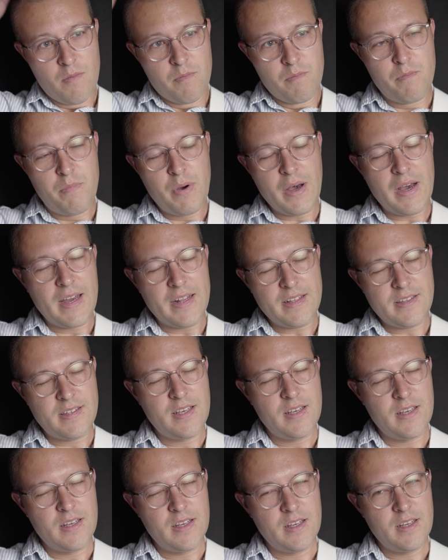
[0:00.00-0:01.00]
But
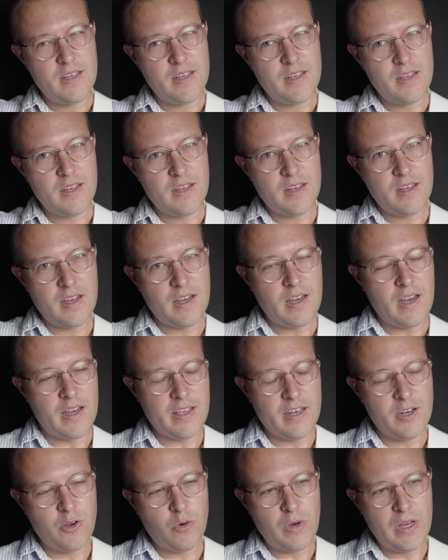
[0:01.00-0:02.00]

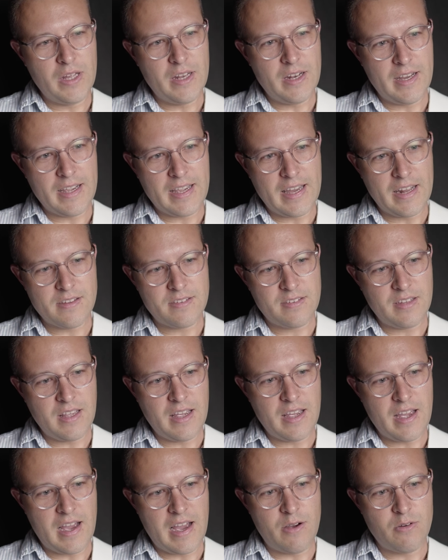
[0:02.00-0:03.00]
you know what? I gotta
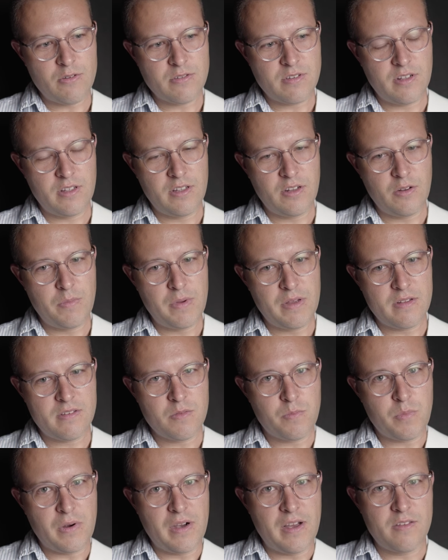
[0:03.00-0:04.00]
say, I was a little bit
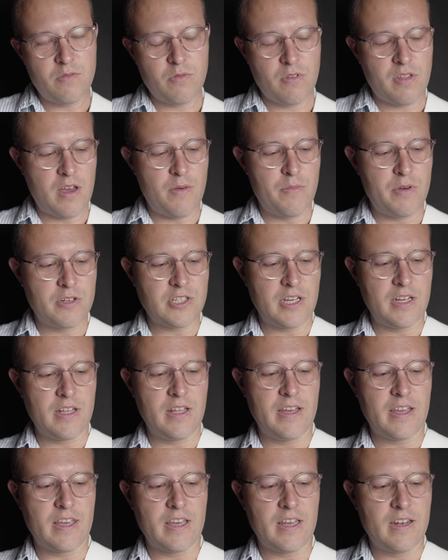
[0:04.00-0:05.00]
surprised with how much I
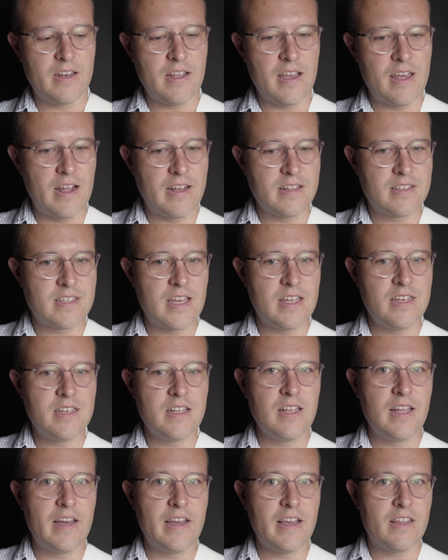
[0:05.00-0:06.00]
like it. And I tend to
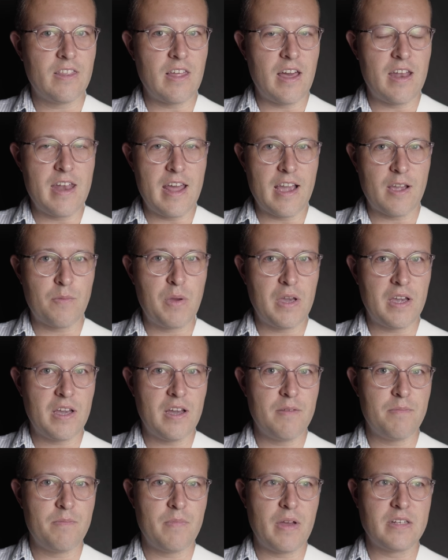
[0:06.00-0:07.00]
like that neck
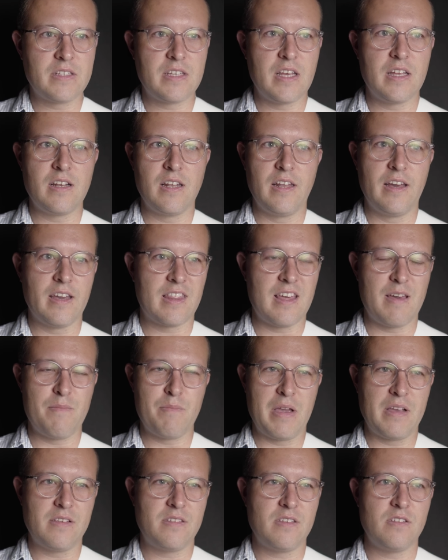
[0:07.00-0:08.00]
pickup. I tend to like that
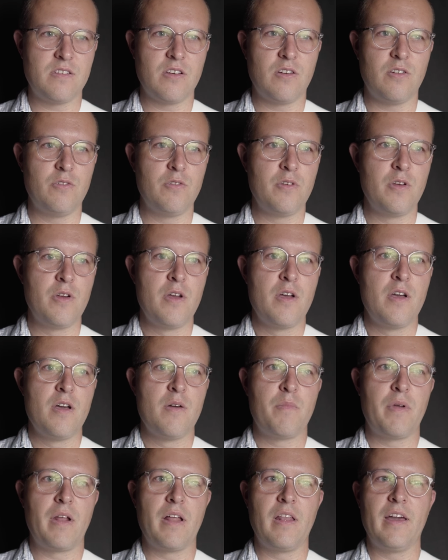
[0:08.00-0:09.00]
bassy tone,
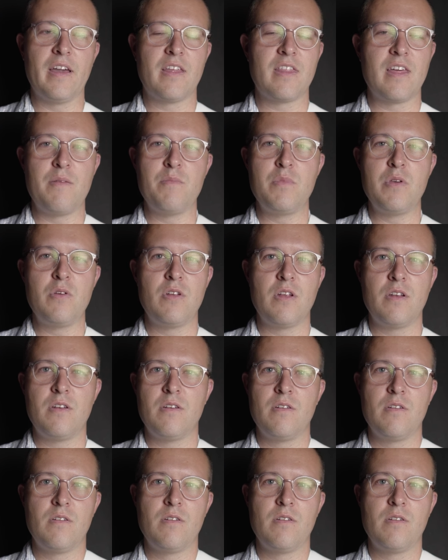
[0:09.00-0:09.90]
but I like that muted.